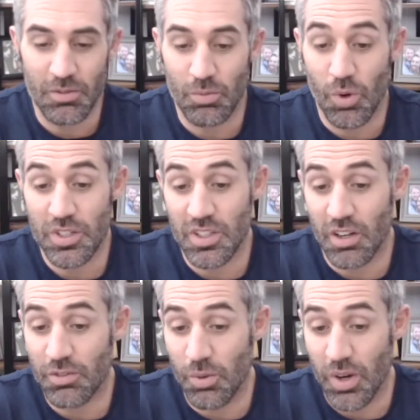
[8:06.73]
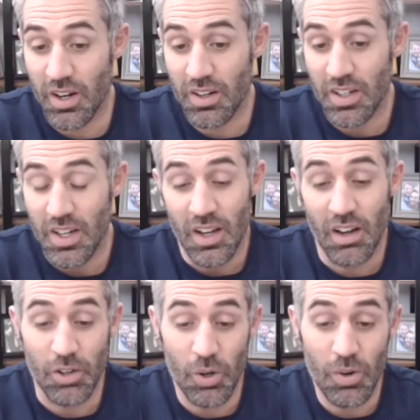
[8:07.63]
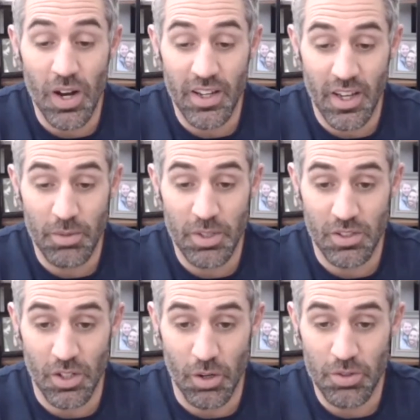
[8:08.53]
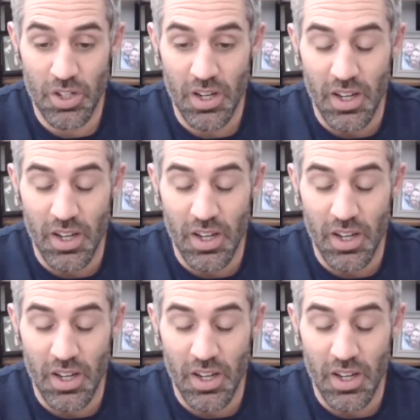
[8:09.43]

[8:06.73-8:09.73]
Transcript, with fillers: more self aware of who I am as a coach